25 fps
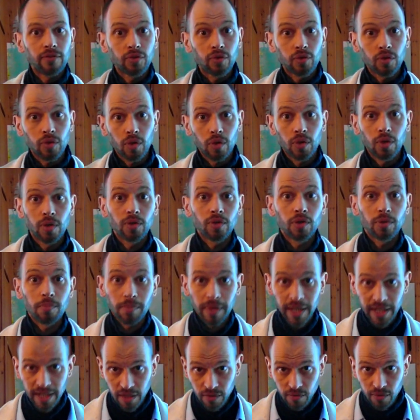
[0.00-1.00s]
to learn to
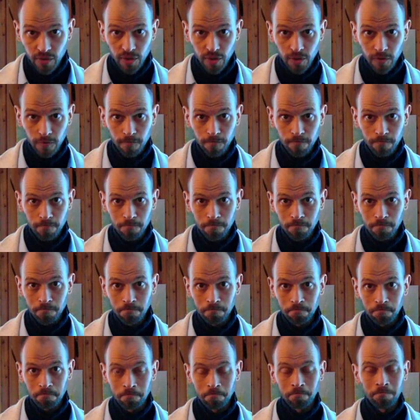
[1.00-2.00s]
play the
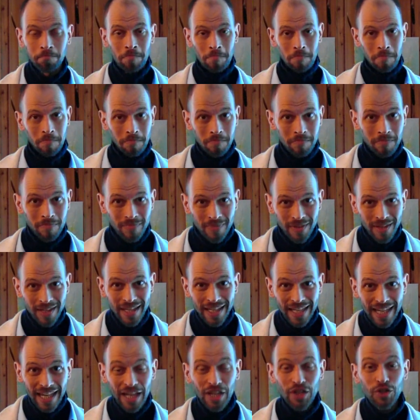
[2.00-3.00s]

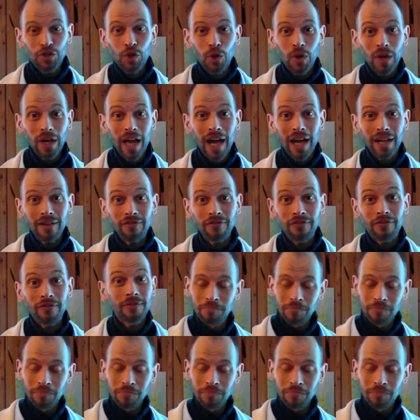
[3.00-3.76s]
flute. Enjoy life.